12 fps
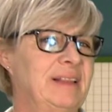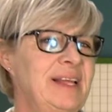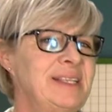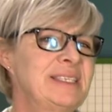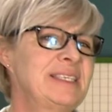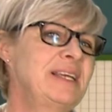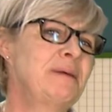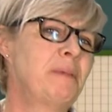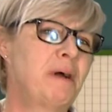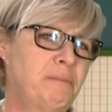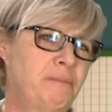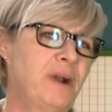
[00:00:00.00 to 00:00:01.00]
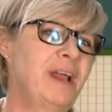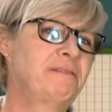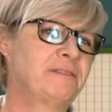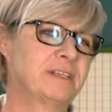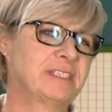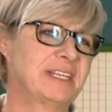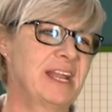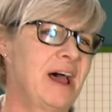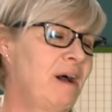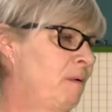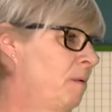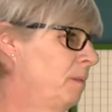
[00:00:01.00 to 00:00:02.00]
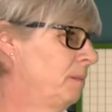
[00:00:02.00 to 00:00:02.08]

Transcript: Let's see about breakfast now.